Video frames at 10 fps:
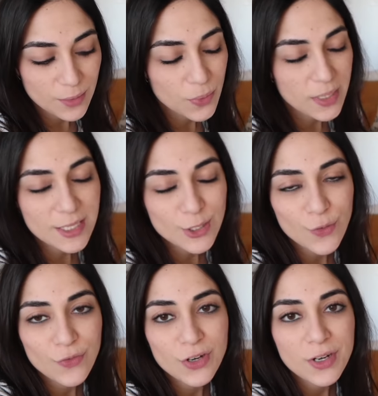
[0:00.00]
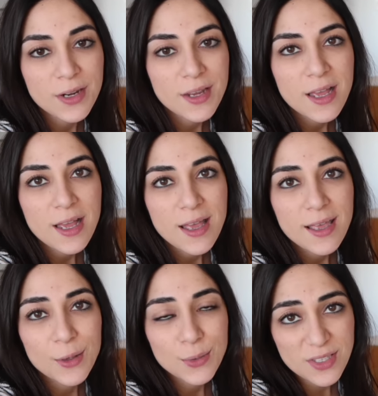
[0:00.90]
the week is over.
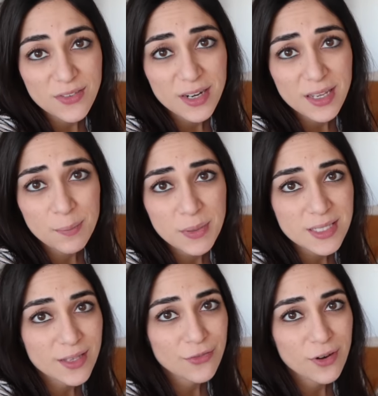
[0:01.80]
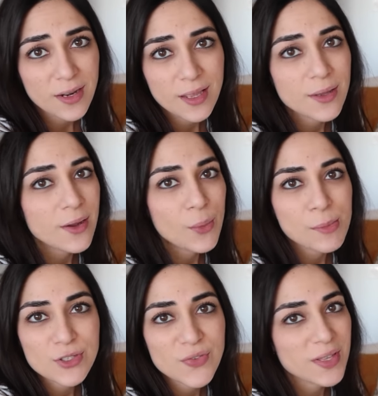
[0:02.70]
It was a very busy Friday, it
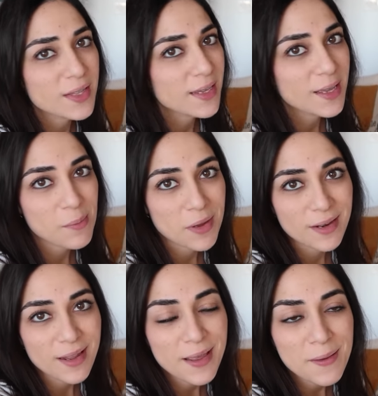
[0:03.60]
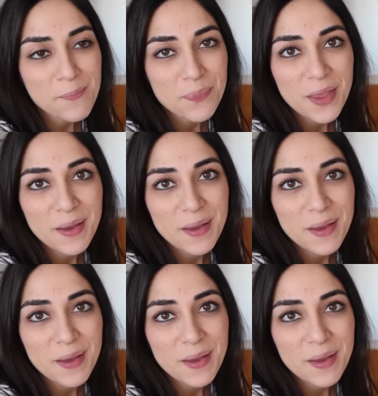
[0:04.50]
almost felt like a Monday.